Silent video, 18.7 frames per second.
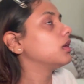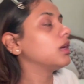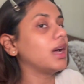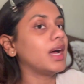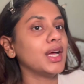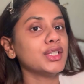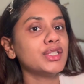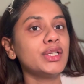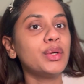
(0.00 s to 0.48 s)

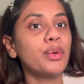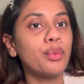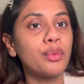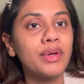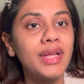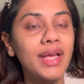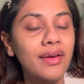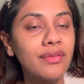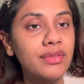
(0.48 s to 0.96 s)
I actually
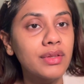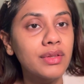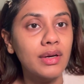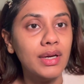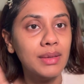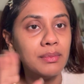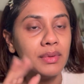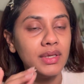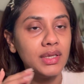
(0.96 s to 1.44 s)
only have
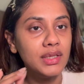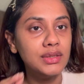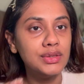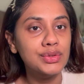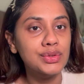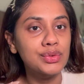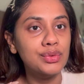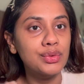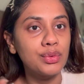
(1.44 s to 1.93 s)
30
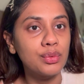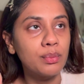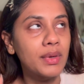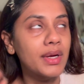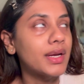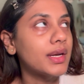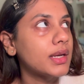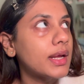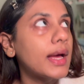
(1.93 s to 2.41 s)
minutes to do
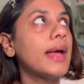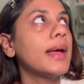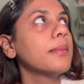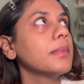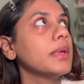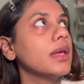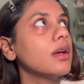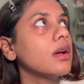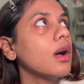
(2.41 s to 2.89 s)
my entire
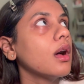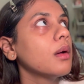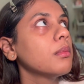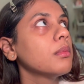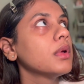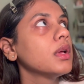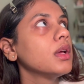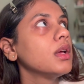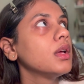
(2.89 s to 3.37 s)
makeup,
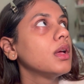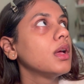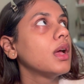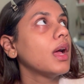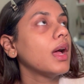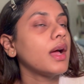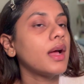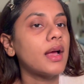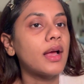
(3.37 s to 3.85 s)

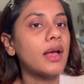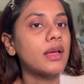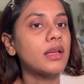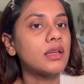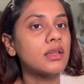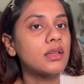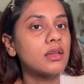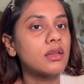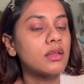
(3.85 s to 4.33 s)

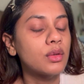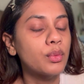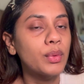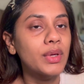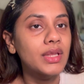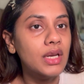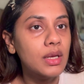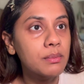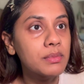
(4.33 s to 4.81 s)
and the
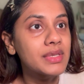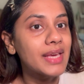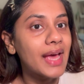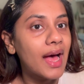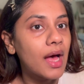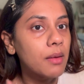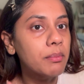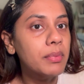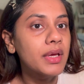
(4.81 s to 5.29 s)
way that I'm
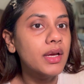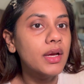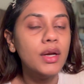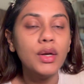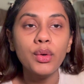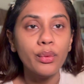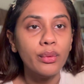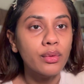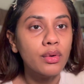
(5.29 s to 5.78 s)
yapping,
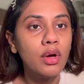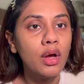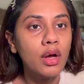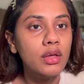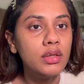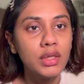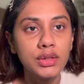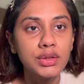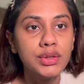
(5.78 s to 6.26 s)
I don't know
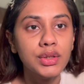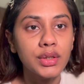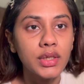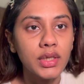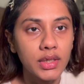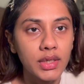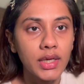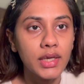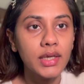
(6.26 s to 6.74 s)
how that's
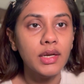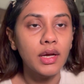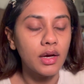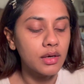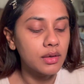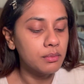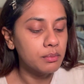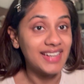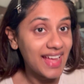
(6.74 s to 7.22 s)
gonna get
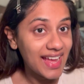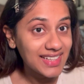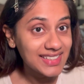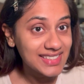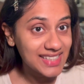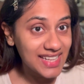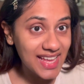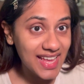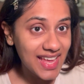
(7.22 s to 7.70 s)
done. Next
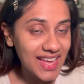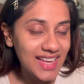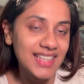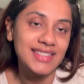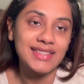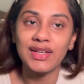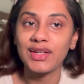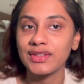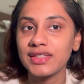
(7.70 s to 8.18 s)
thing
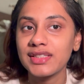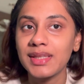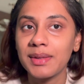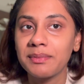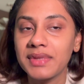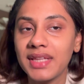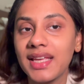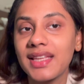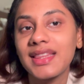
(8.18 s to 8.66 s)
is also
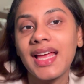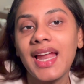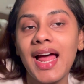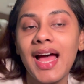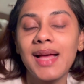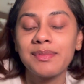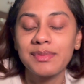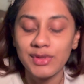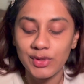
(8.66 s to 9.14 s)
something that
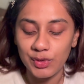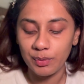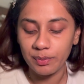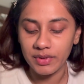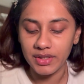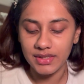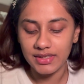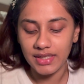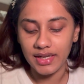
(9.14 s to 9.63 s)
I'm super
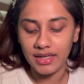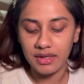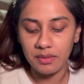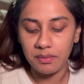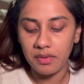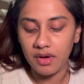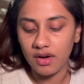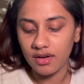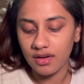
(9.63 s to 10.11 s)
excited
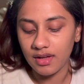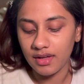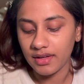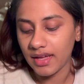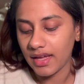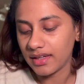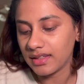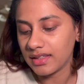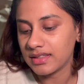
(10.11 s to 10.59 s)
about.
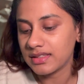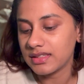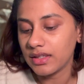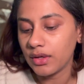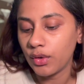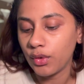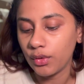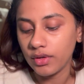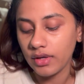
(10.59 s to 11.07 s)
Again, it's the
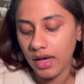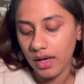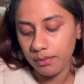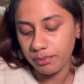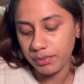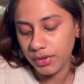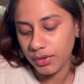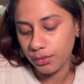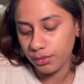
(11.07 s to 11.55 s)

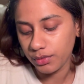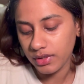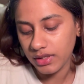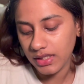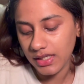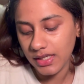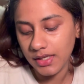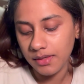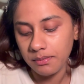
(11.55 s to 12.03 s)
Huda
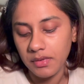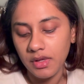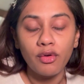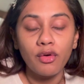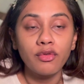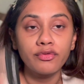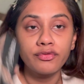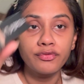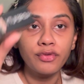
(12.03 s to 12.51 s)
Beauty
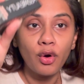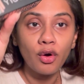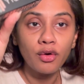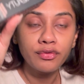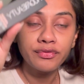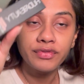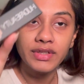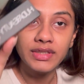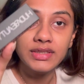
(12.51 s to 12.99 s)
4
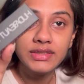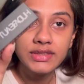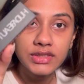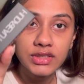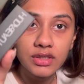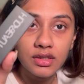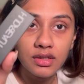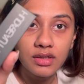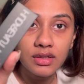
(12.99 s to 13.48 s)

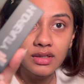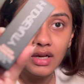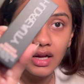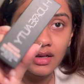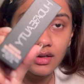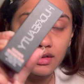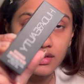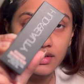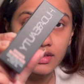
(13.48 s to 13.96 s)
Filter
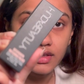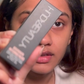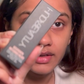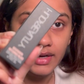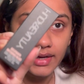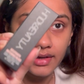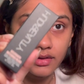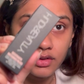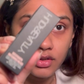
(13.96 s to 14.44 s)
Color
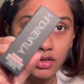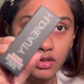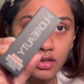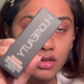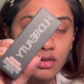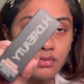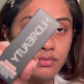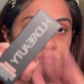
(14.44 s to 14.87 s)
Corrector.